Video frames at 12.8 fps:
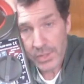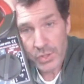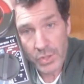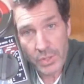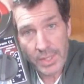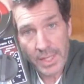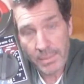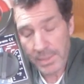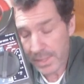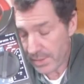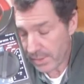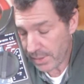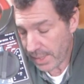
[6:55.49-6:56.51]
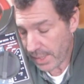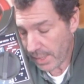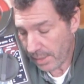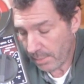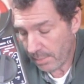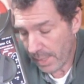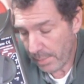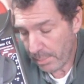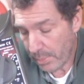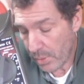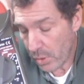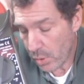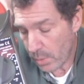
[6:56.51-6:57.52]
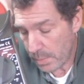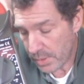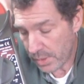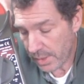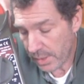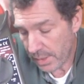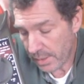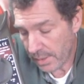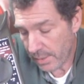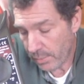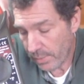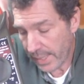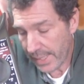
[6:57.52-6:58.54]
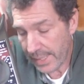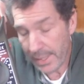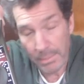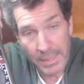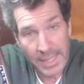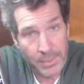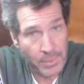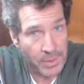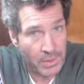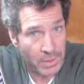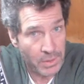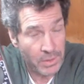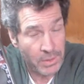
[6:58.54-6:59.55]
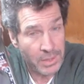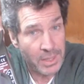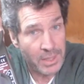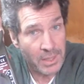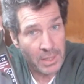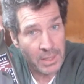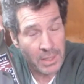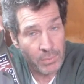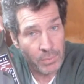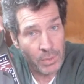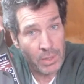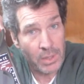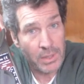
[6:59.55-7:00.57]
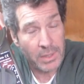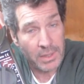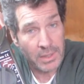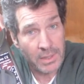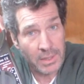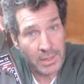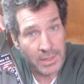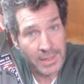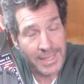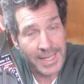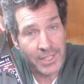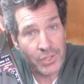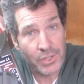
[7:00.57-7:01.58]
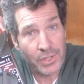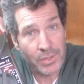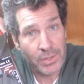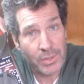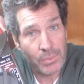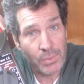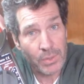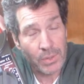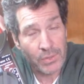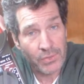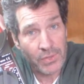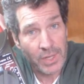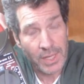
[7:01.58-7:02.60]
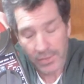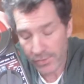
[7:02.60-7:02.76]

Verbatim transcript: So that means that my probes, the, the red and the black one, are in the uh, wrong uh, connection, in the wrong side.